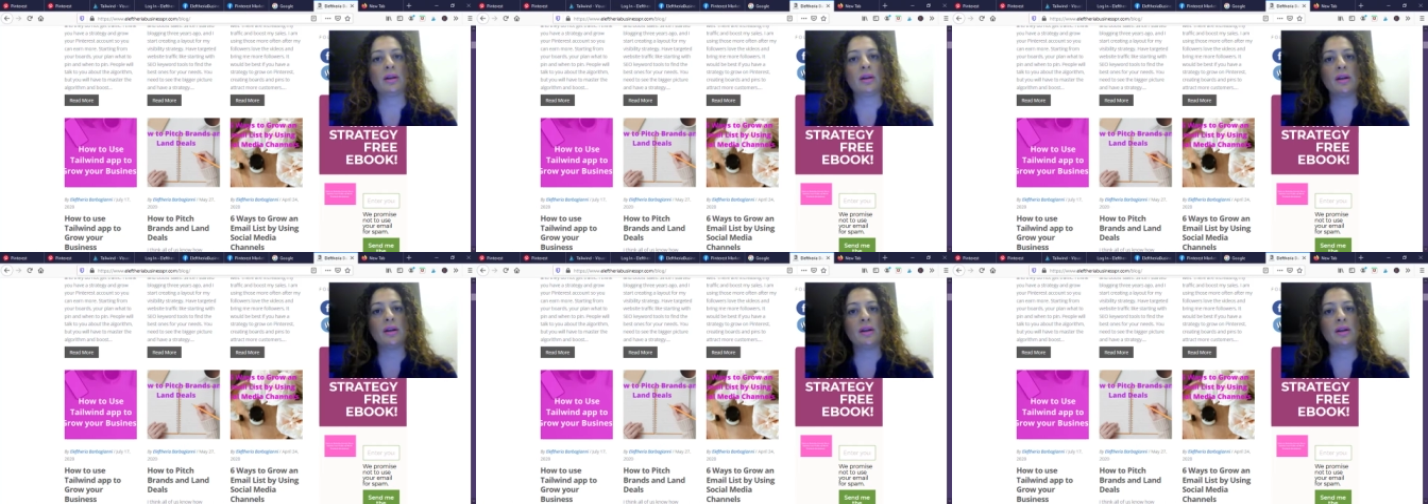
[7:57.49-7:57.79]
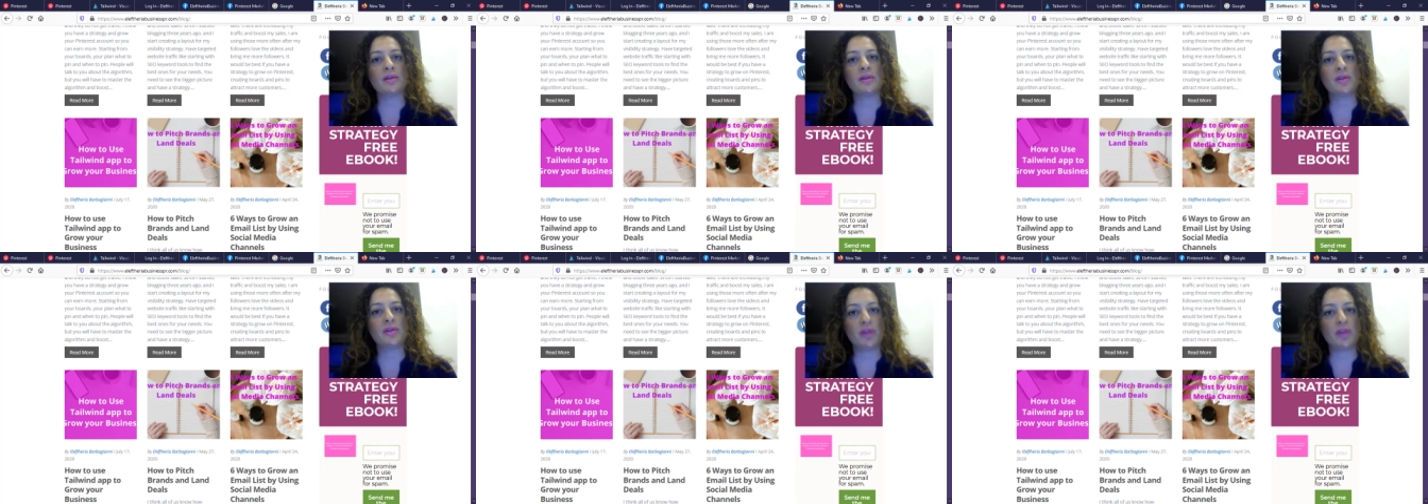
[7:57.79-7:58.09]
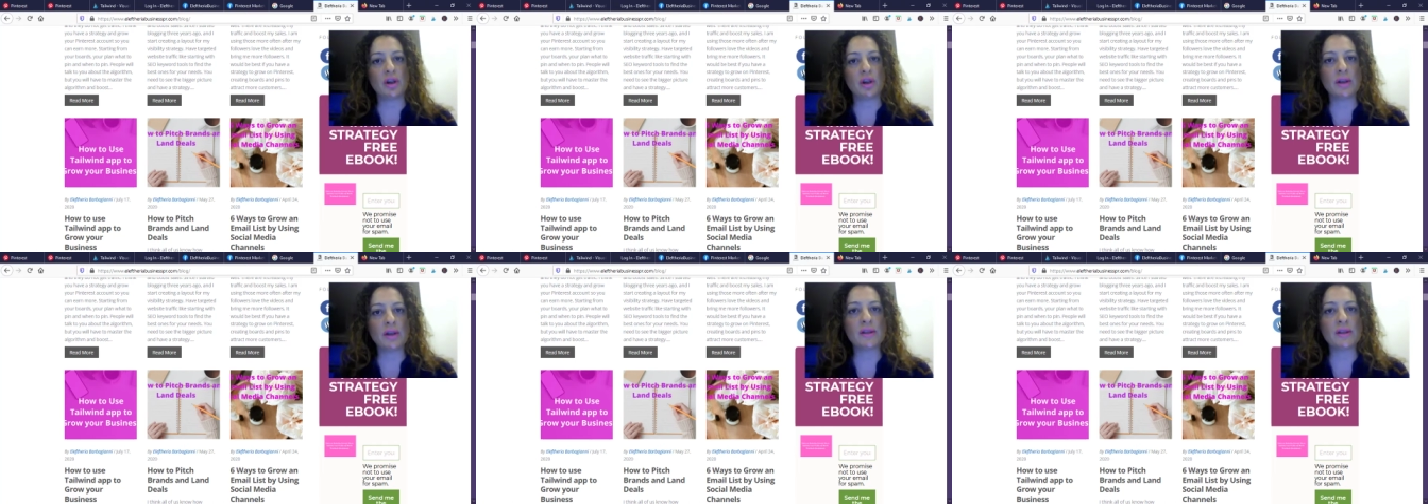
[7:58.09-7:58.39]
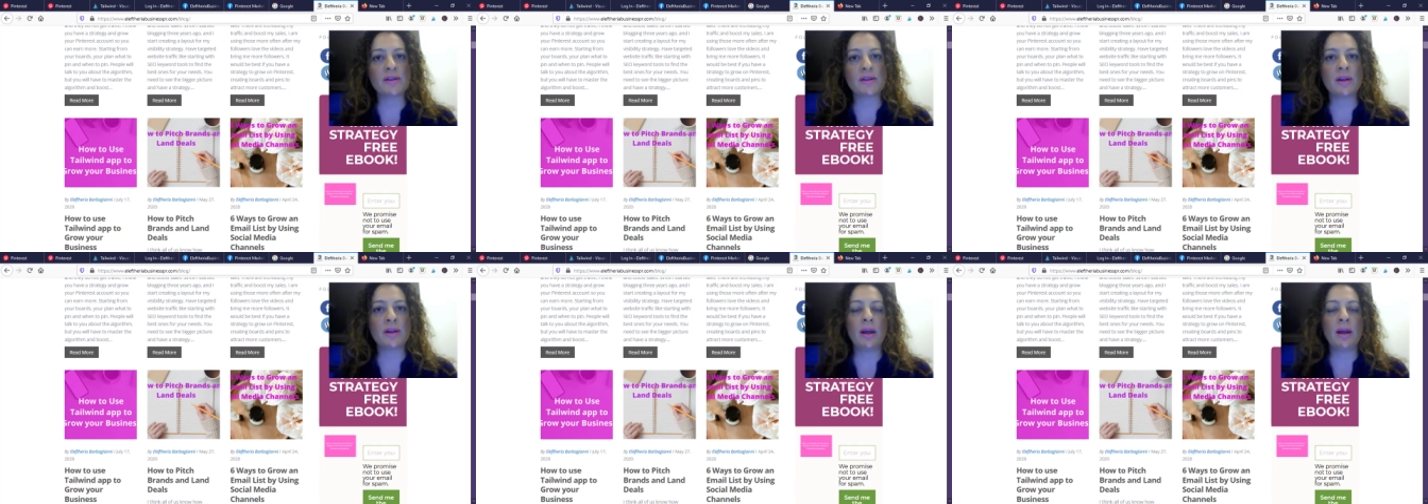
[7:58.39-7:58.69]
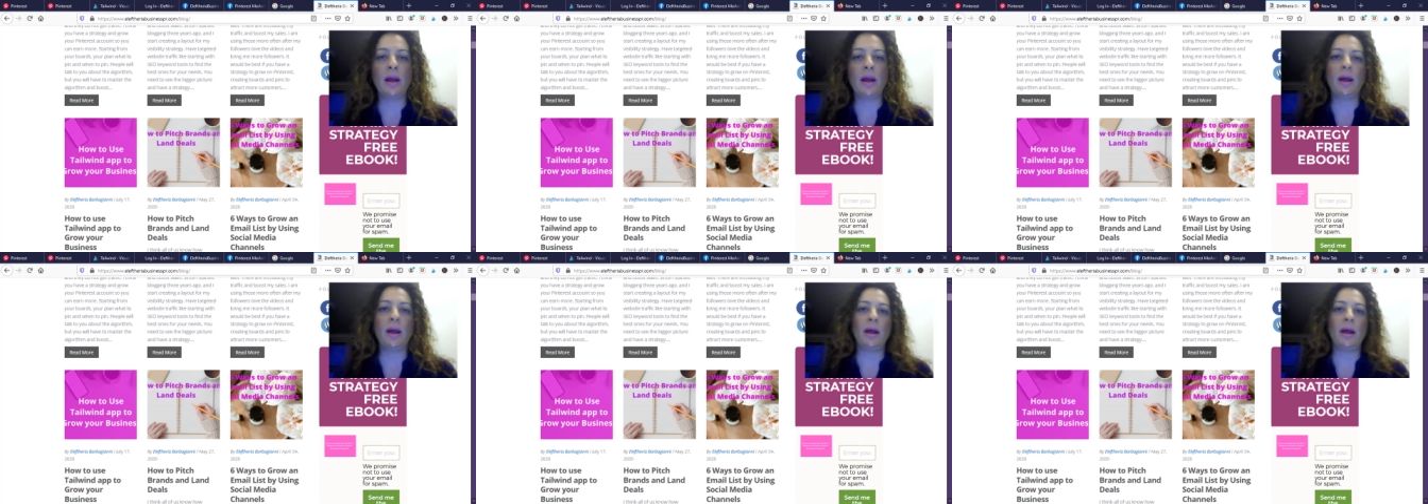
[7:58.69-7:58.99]
search
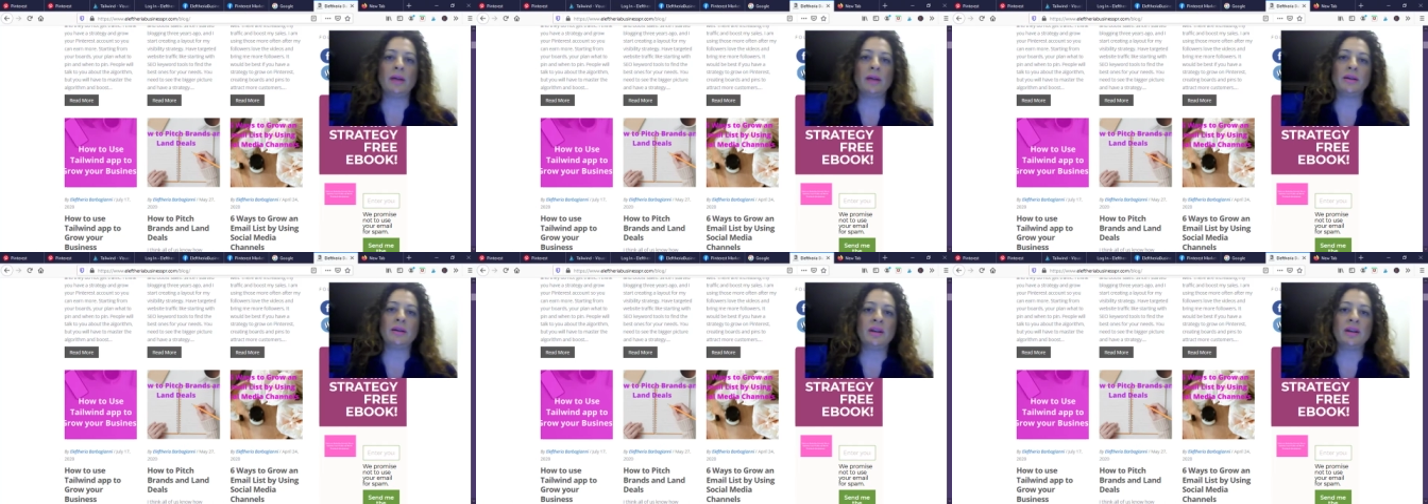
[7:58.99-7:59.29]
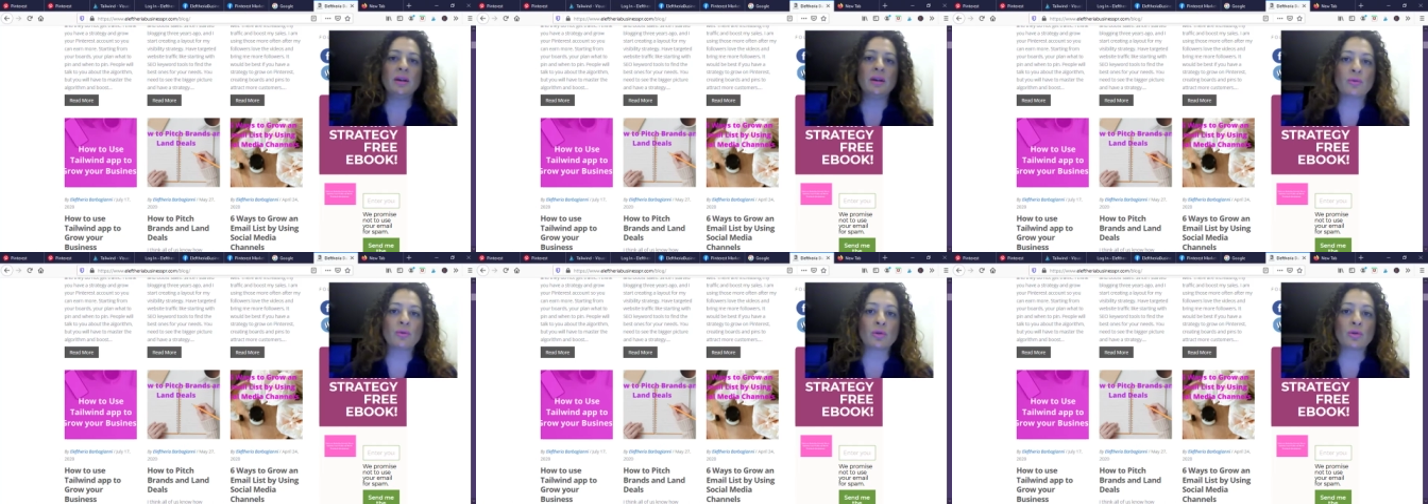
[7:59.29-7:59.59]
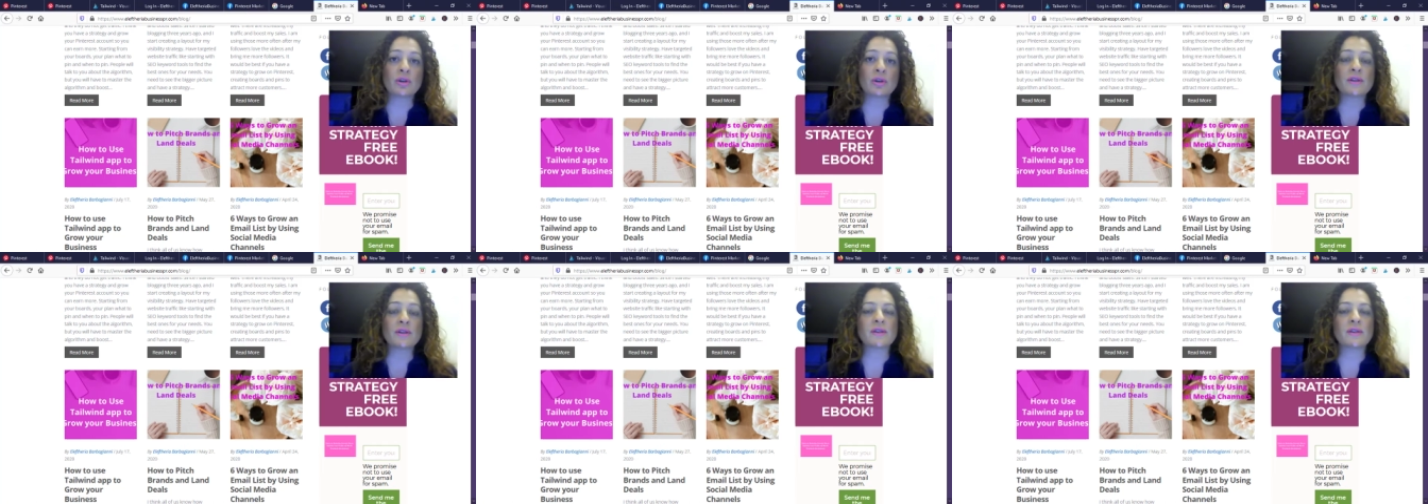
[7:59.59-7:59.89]
and keywords,